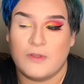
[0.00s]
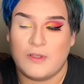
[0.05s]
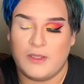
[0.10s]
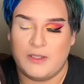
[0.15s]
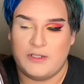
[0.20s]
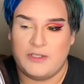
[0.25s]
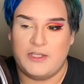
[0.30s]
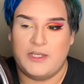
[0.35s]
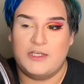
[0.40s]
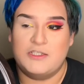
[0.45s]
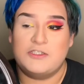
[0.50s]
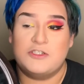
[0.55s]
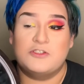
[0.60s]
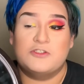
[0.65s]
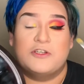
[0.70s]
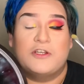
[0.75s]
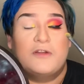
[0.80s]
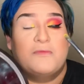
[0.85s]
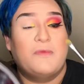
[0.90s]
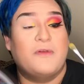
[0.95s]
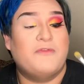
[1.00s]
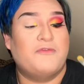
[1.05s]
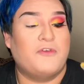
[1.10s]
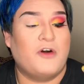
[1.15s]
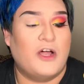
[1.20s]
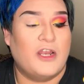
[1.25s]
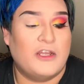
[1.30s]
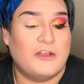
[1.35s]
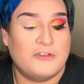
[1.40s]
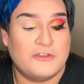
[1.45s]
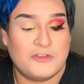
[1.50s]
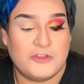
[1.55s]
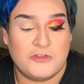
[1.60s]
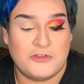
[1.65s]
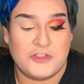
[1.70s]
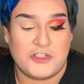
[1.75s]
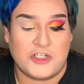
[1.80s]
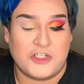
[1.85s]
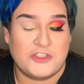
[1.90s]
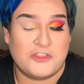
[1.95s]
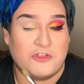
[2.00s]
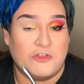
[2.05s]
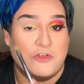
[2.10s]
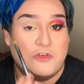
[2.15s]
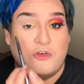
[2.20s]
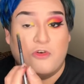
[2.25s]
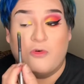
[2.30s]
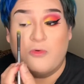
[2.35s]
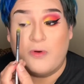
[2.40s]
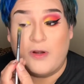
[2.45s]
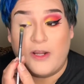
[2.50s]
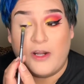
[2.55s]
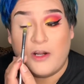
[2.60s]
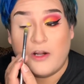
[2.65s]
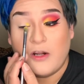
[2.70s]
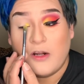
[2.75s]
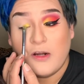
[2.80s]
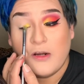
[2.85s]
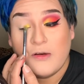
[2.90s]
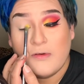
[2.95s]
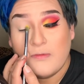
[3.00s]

And yes, there's going to be fallout, so just so you're aware.